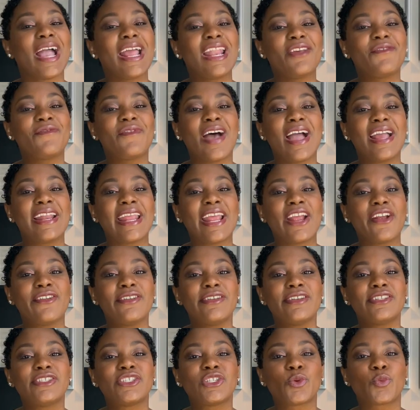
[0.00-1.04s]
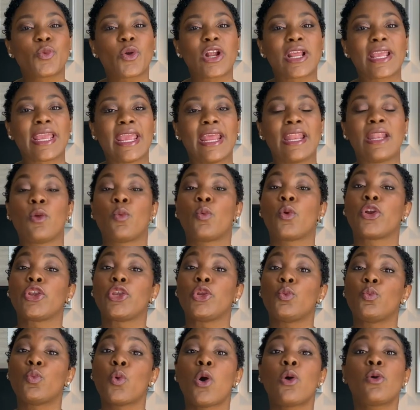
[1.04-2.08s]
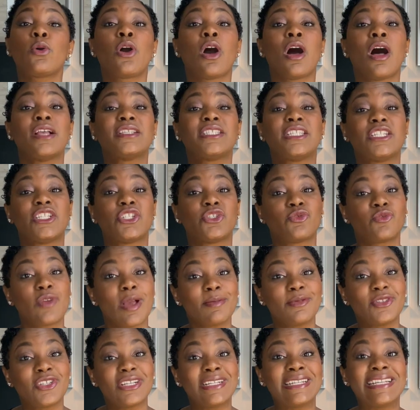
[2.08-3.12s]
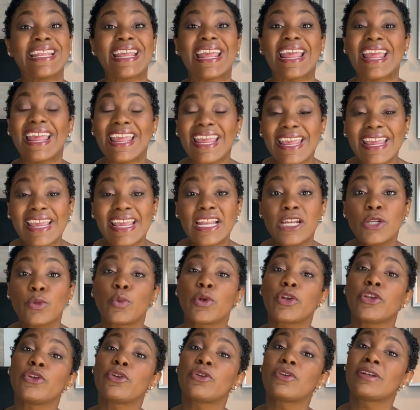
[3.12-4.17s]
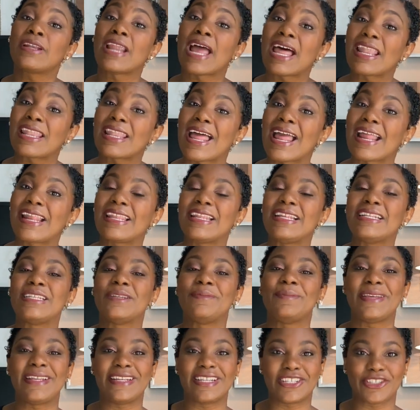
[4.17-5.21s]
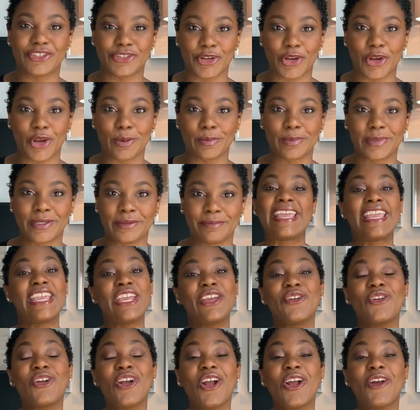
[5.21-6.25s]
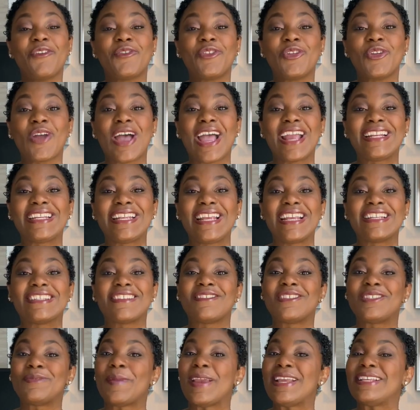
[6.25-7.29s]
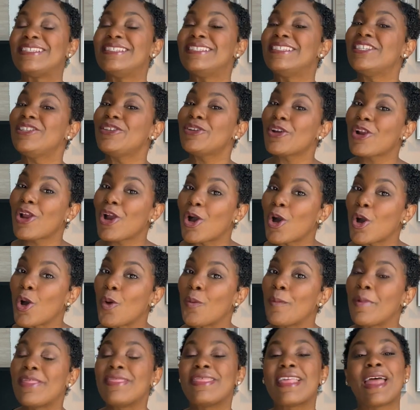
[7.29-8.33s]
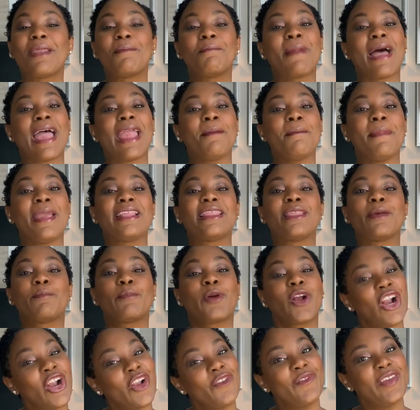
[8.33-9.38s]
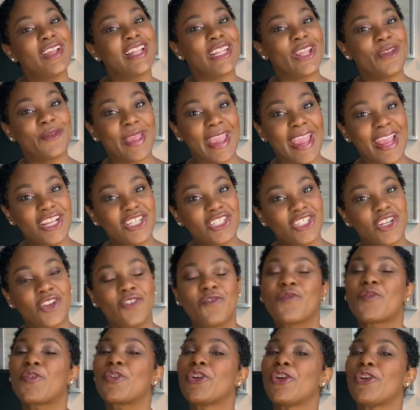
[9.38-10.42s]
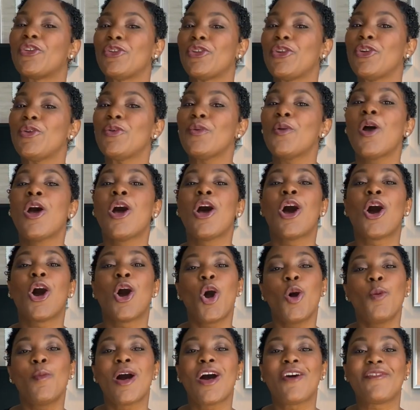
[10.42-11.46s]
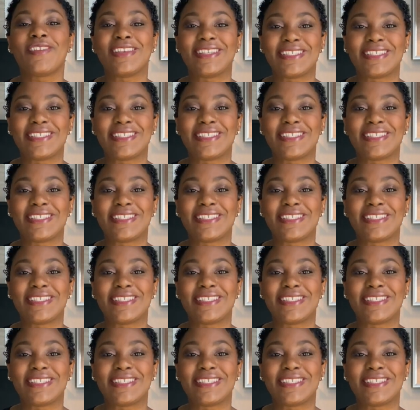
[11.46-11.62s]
to find areas to work in where you won't cause a disruption and where you're not likely to be disturbed. Here are a few ideas of spaces in your home that might make the perfect location for your new home office